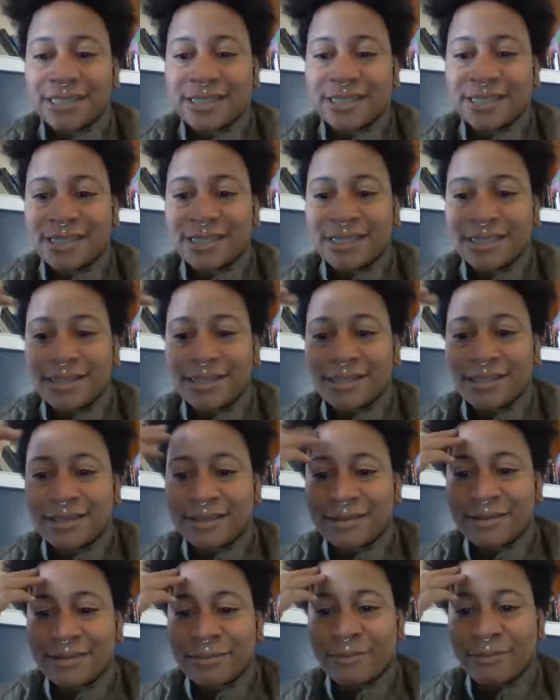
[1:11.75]
This is
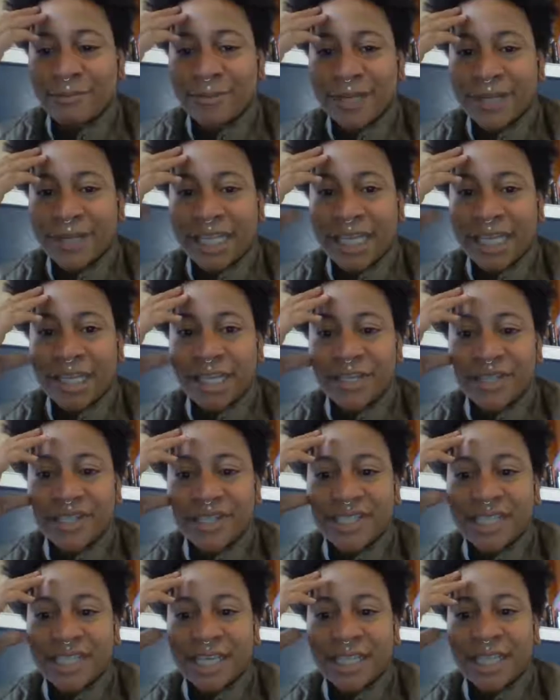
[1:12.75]
really
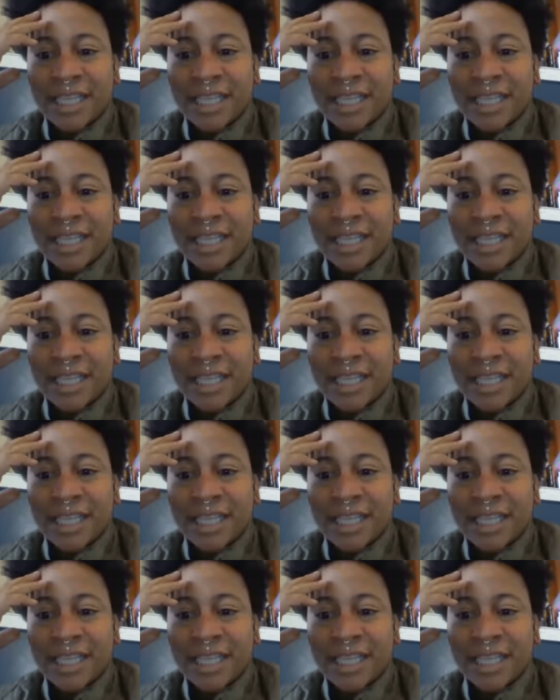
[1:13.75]
interesting.